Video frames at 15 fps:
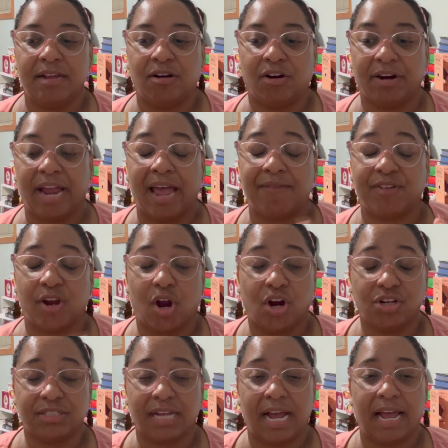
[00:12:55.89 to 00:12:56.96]
or having a
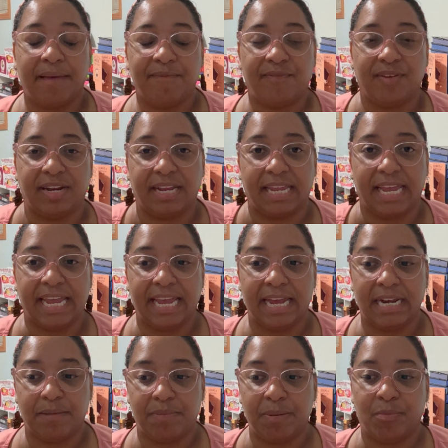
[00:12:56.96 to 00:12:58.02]
hard time fitting
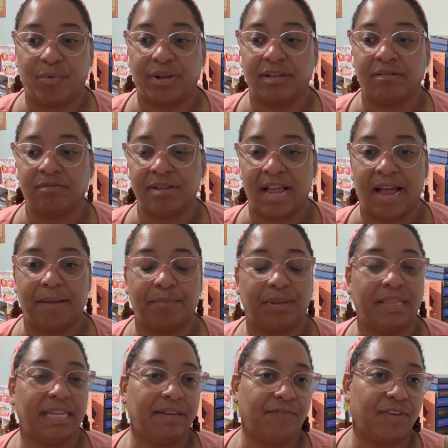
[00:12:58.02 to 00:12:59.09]
in, and people not
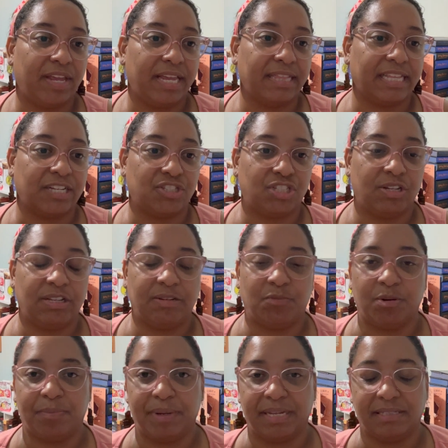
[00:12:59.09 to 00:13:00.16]
believing that she
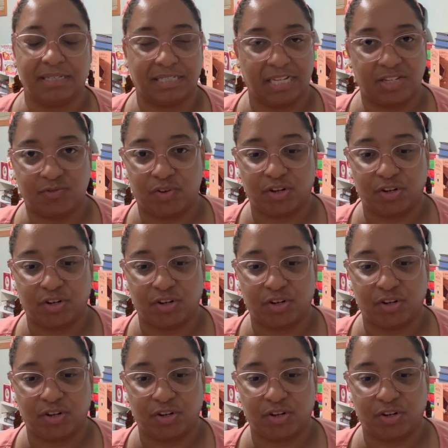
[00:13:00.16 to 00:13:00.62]
would be successful at